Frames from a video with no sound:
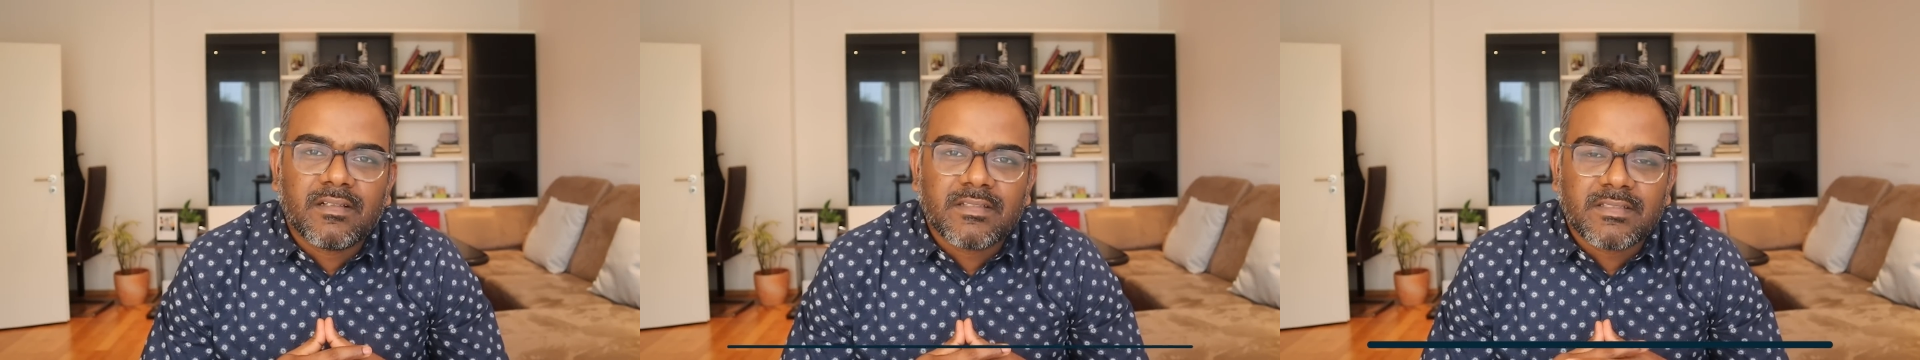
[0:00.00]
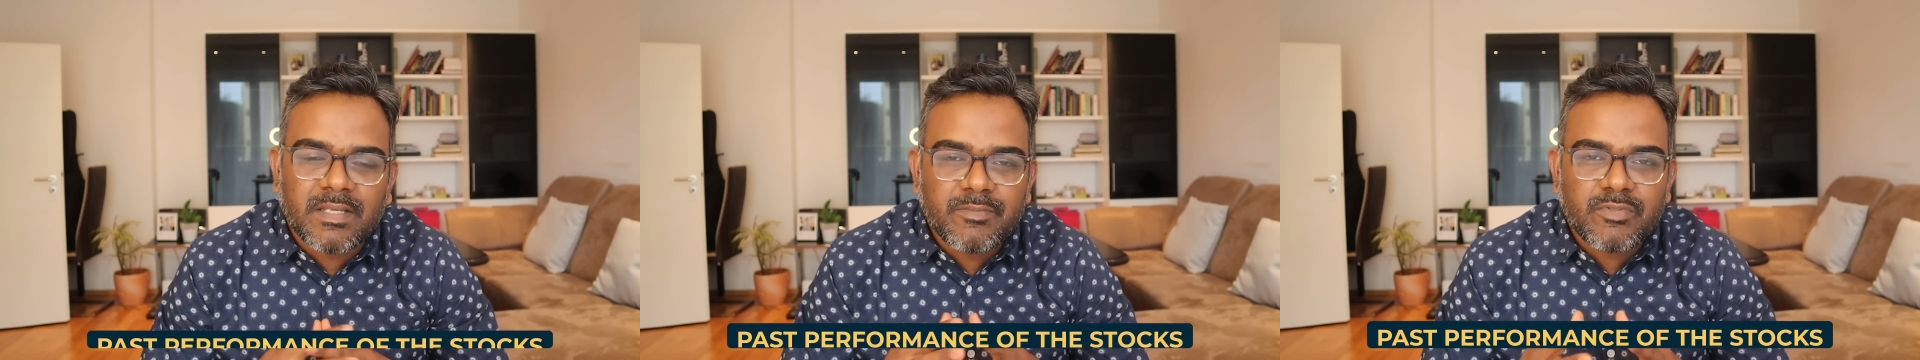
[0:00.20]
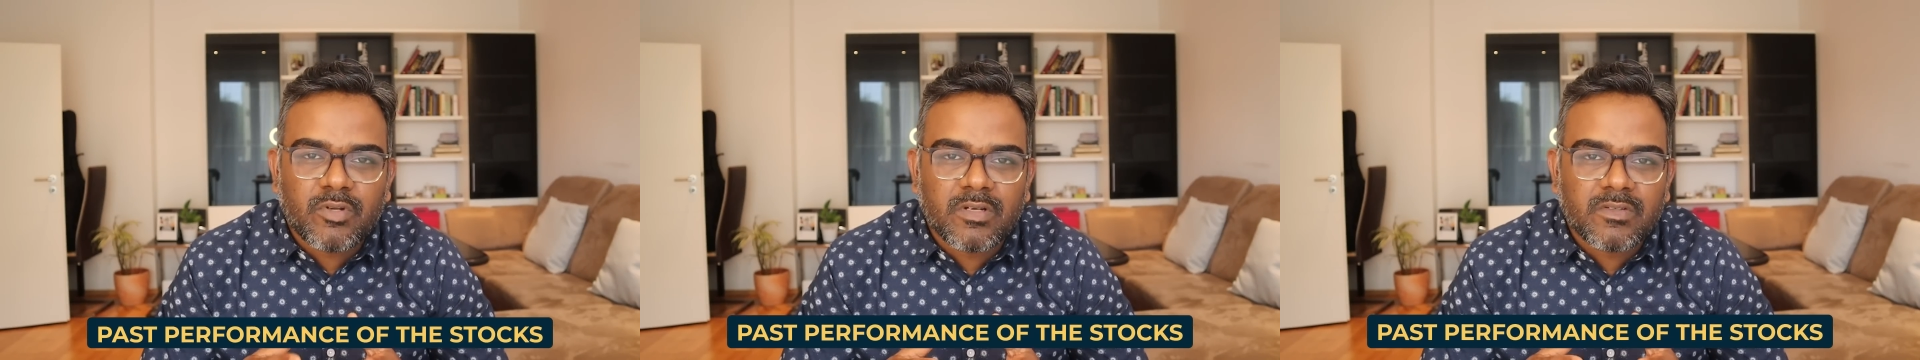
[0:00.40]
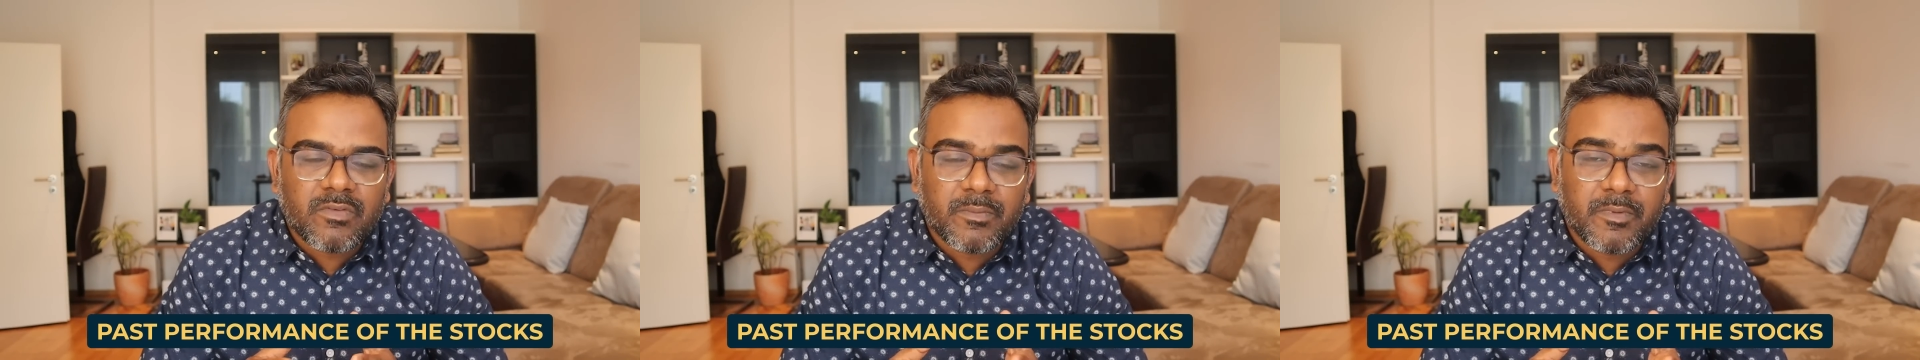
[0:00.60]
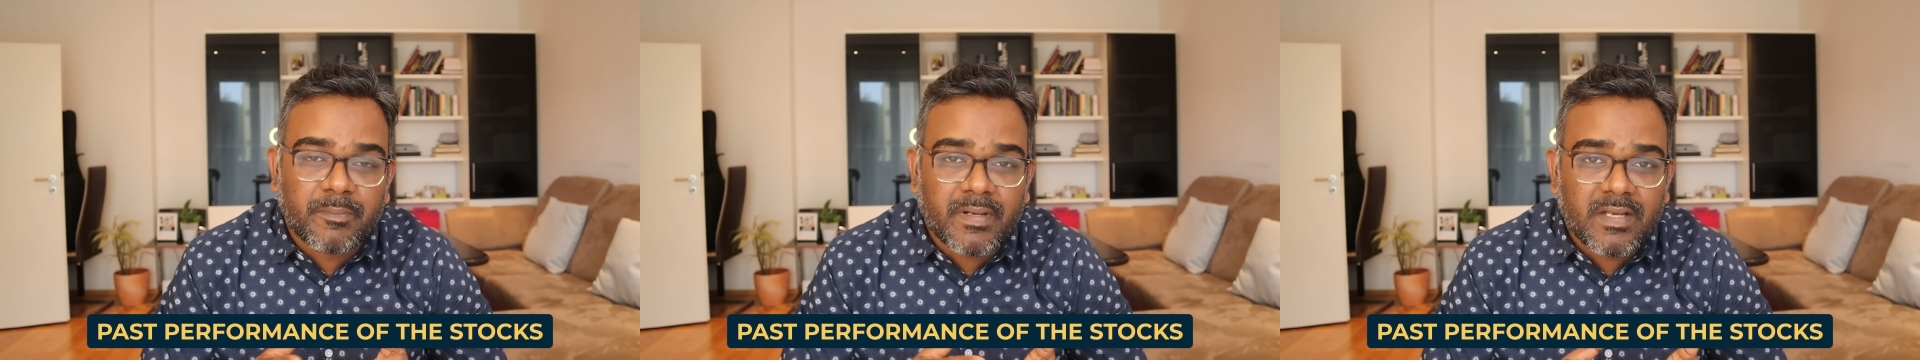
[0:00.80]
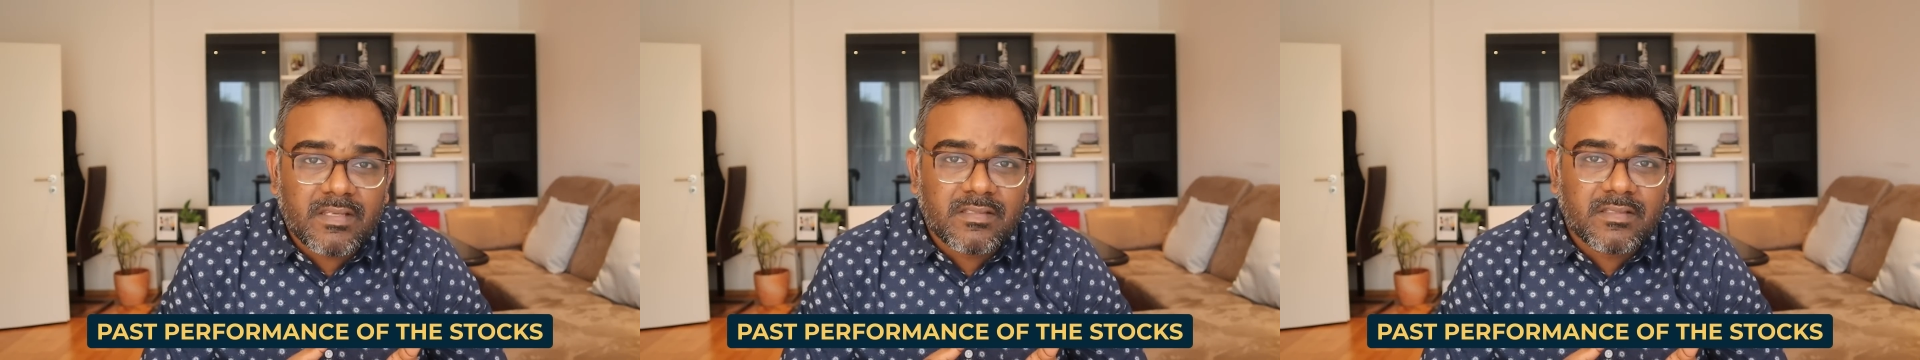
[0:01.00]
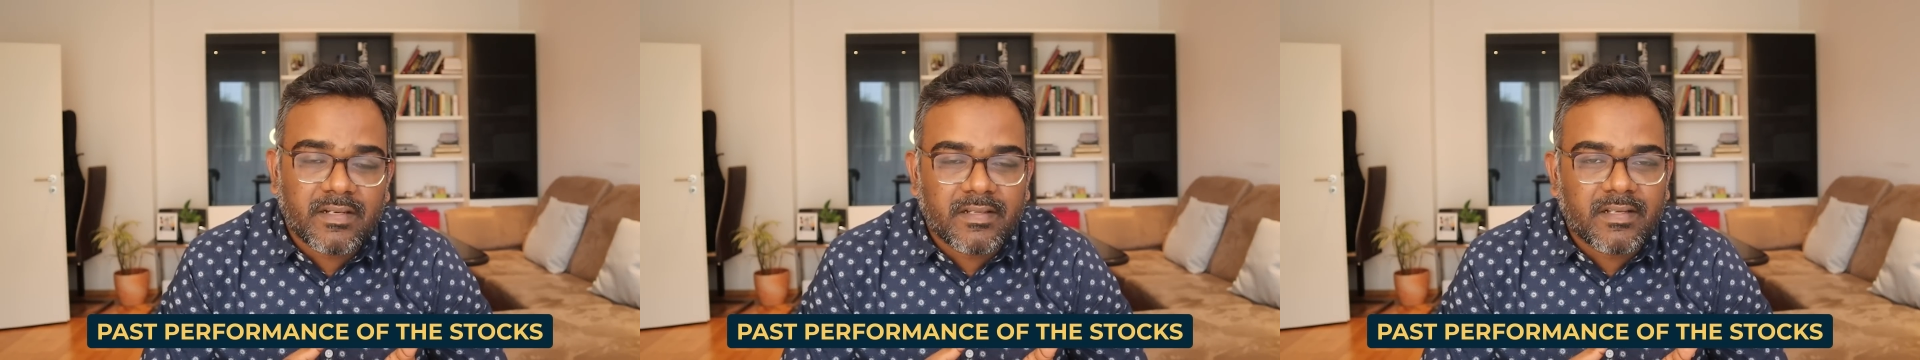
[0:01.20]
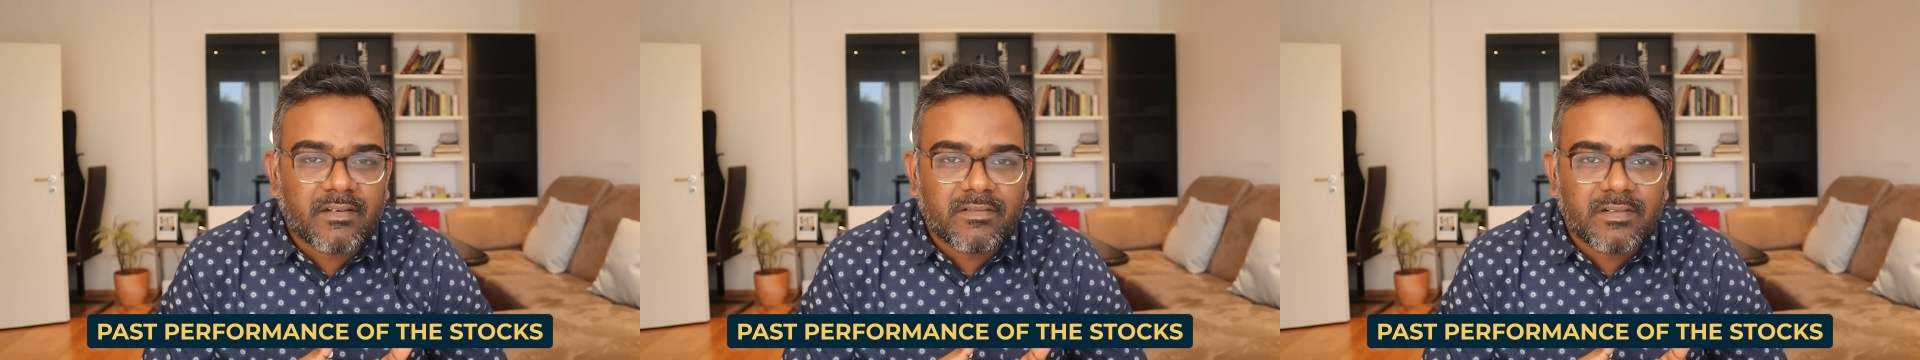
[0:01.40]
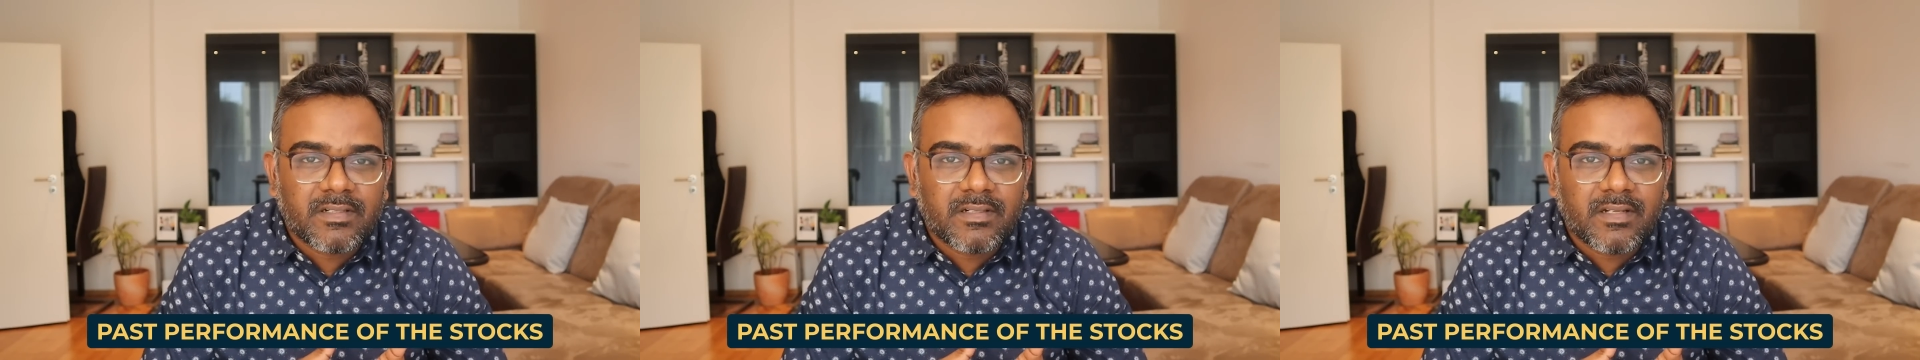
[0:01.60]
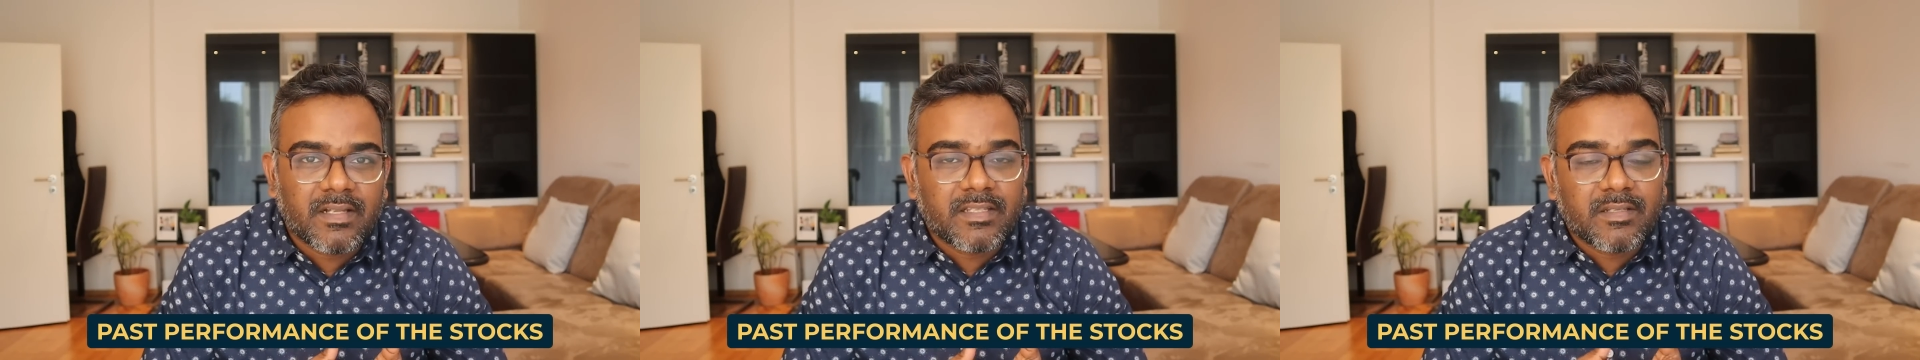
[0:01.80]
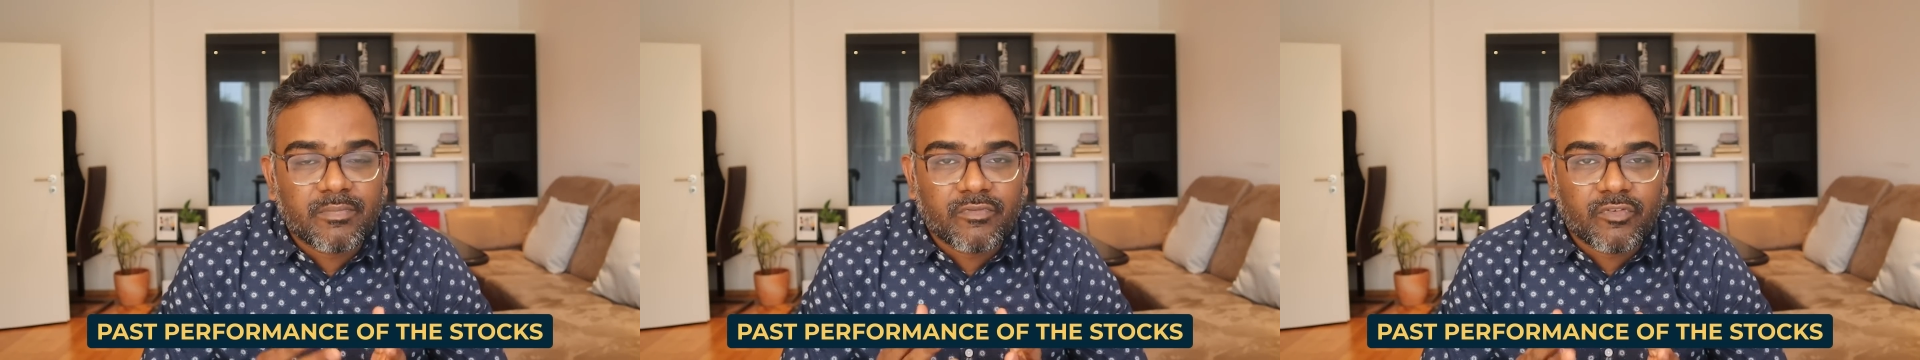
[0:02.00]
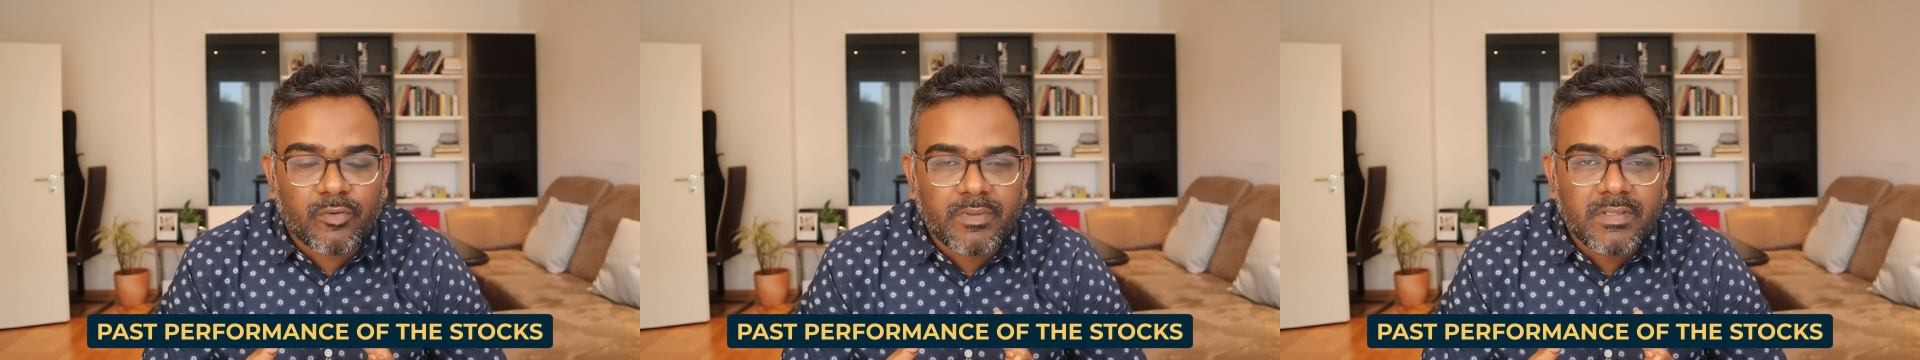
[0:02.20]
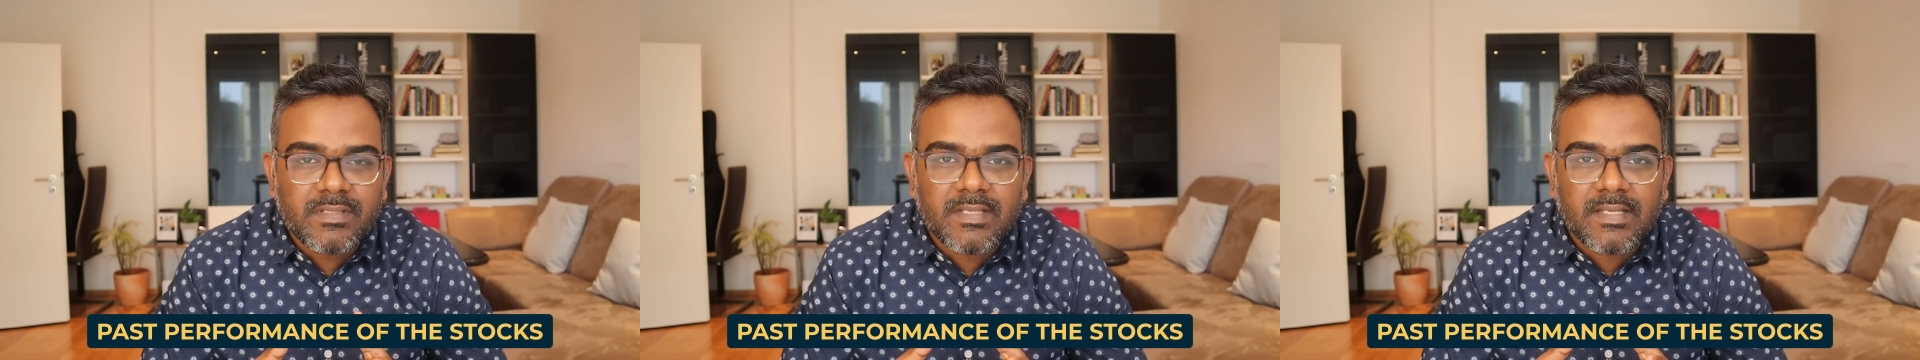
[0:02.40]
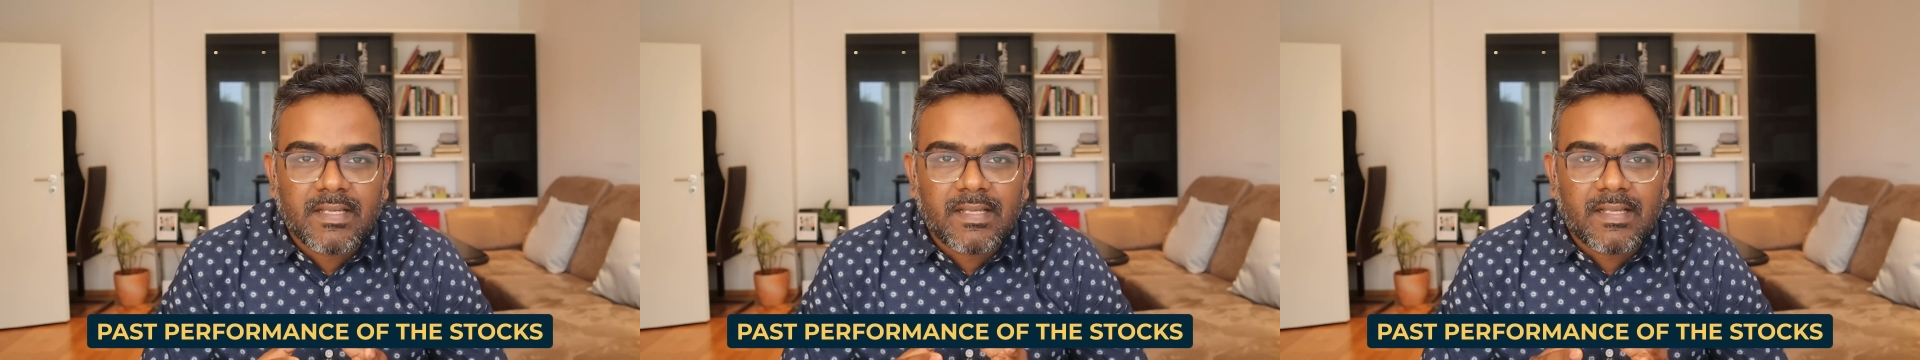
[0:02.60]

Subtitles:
some stocks from the past that I covered and their performance,